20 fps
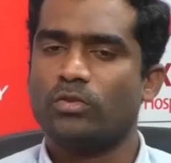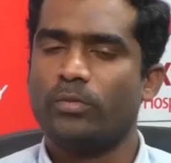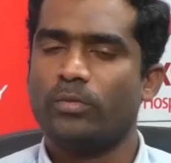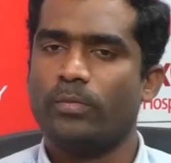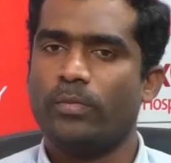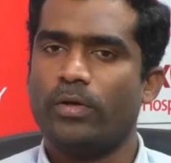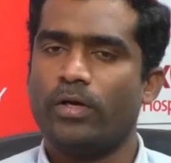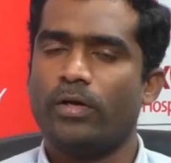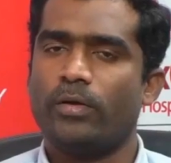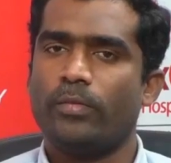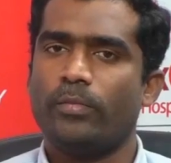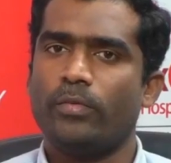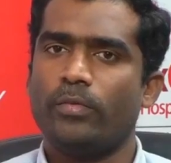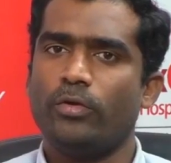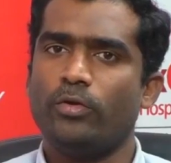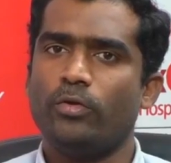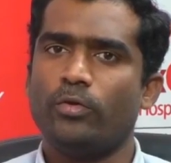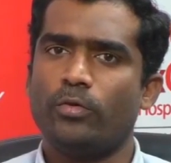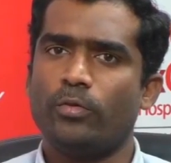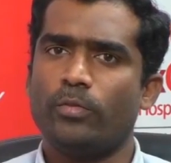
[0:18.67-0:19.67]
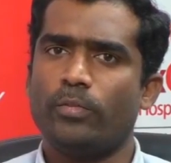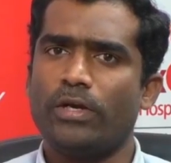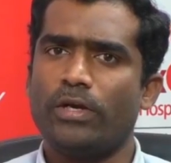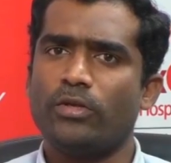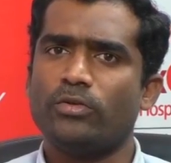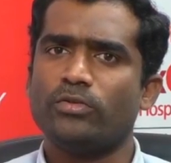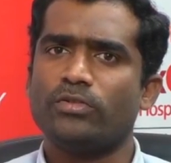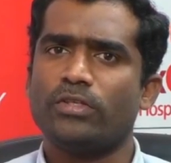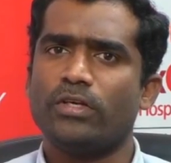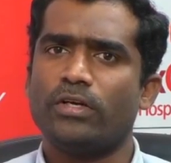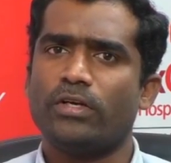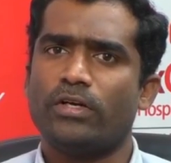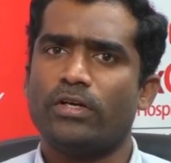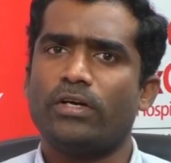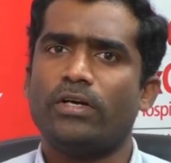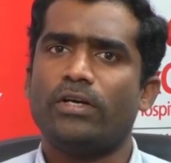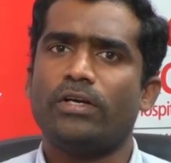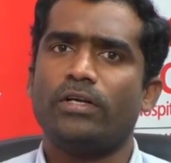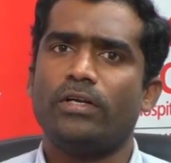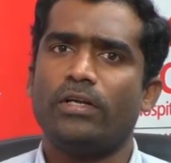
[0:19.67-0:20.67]
So, you might have
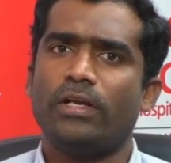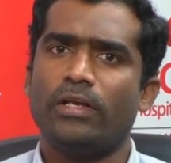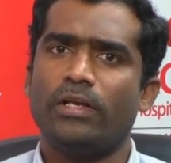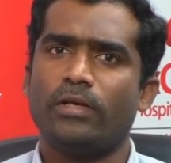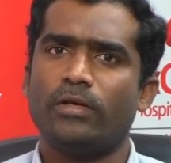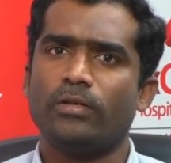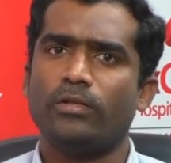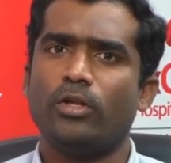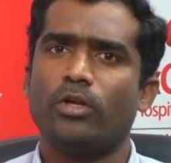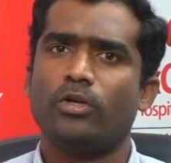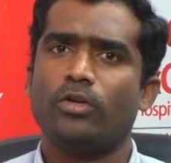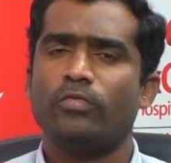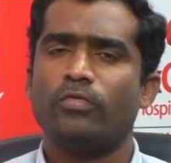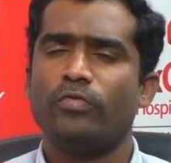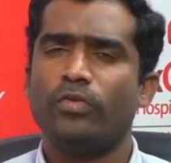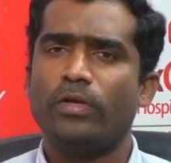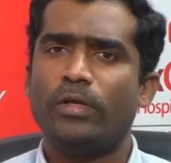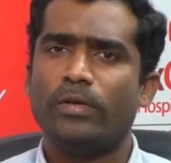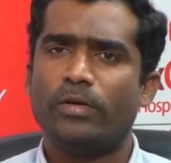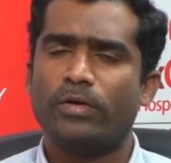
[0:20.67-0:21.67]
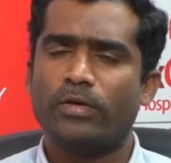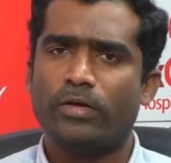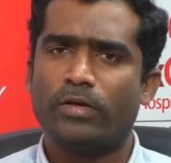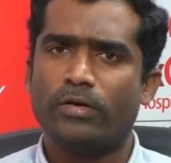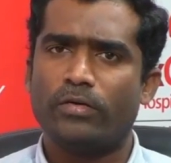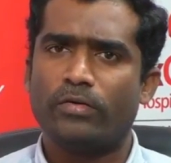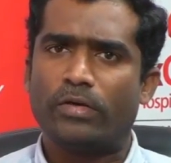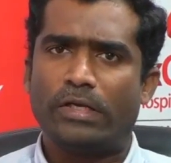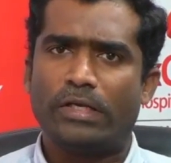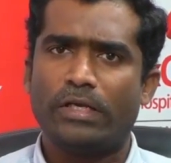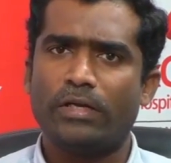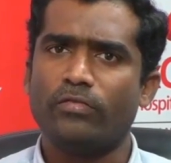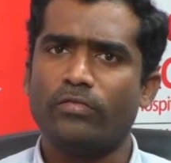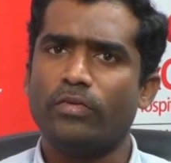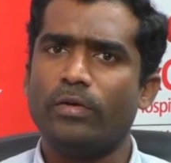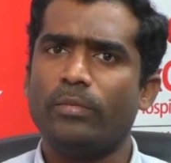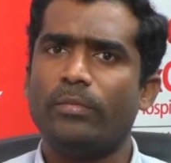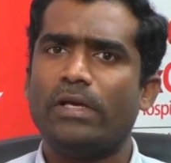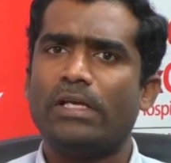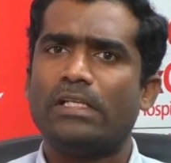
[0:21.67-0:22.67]
heard like a lot of young
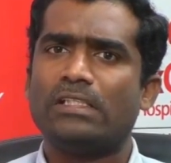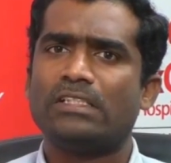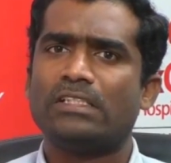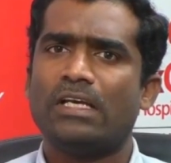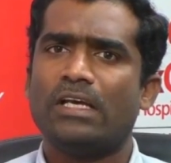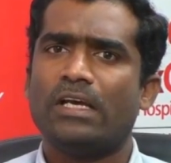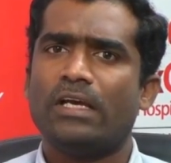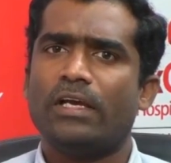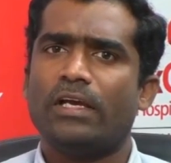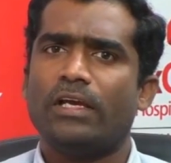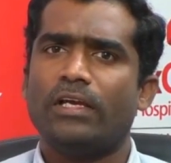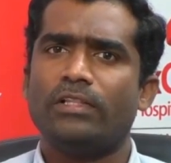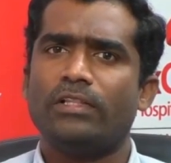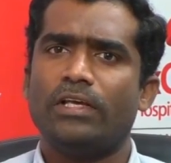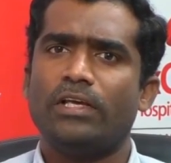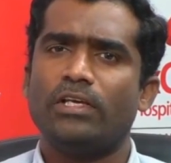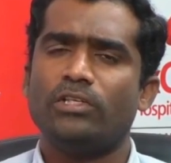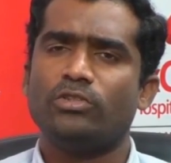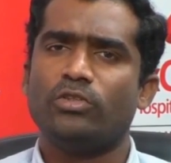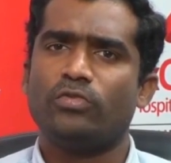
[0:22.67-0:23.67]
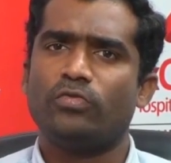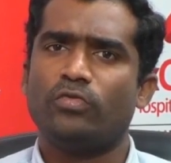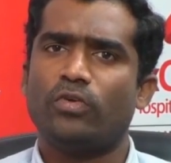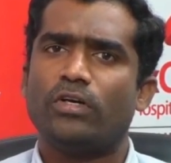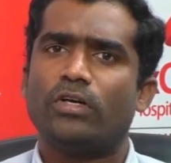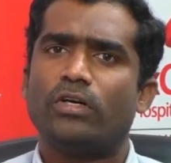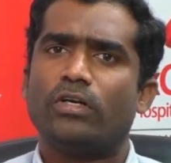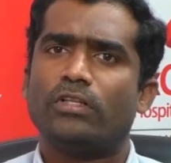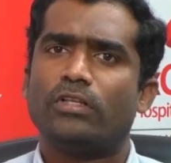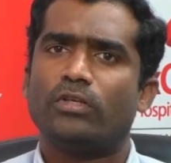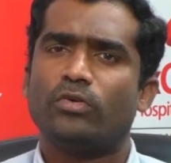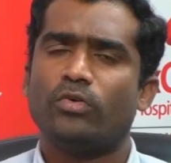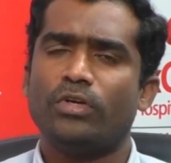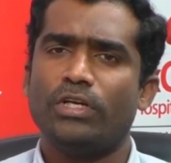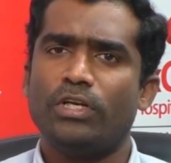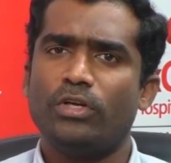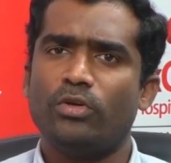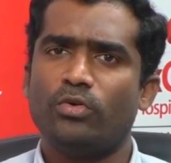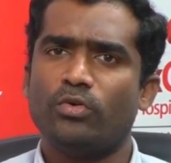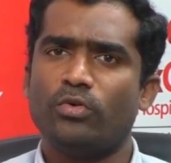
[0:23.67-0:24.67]
females in the age of
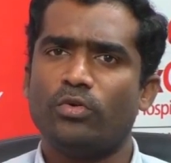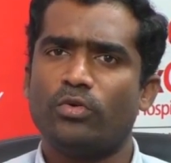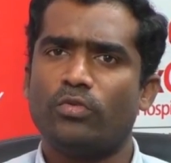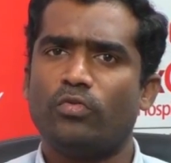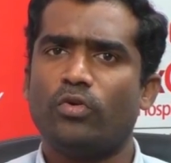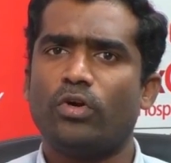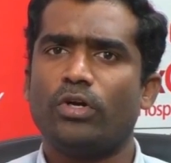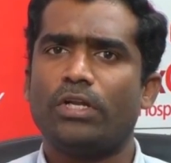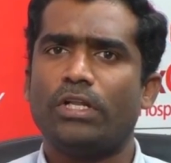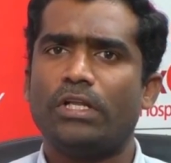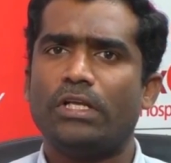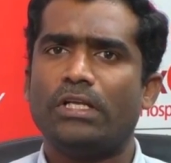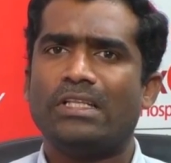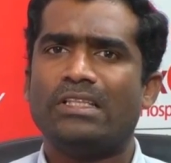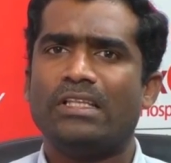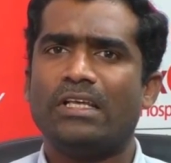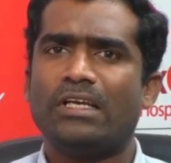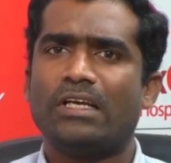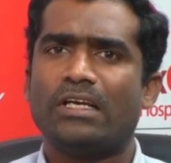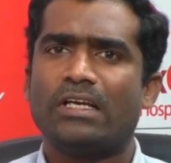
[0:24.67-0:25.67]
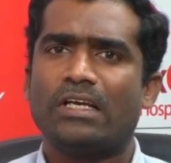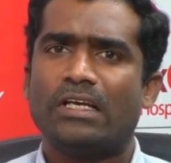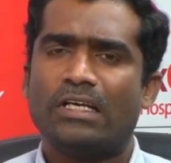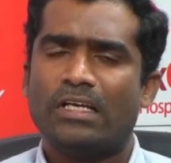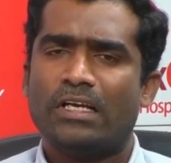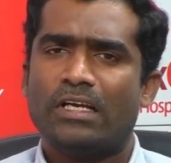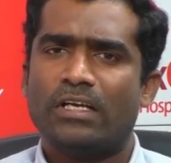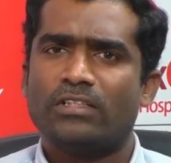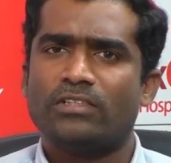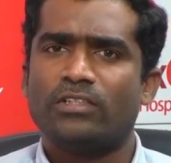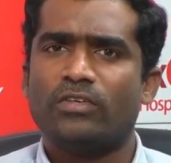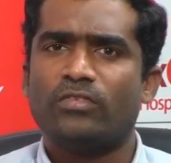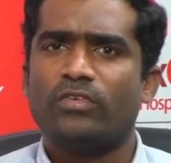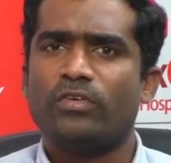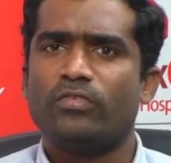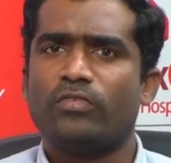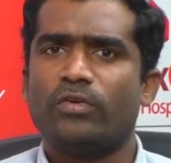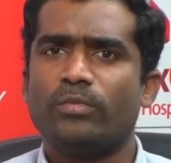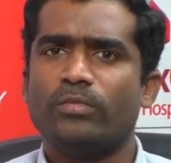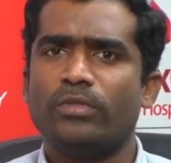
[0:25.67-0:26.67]
20 to 40, they
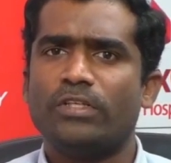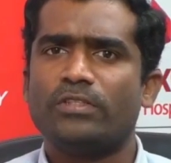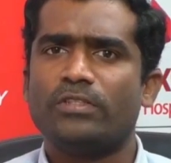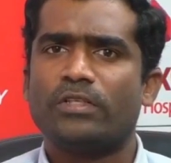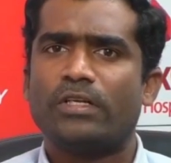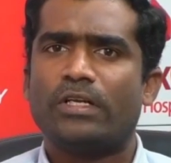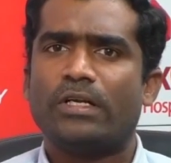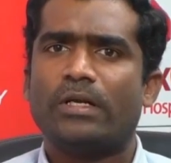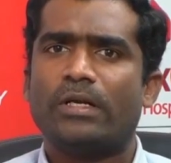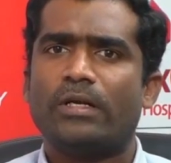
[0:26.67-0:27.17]
suffer from this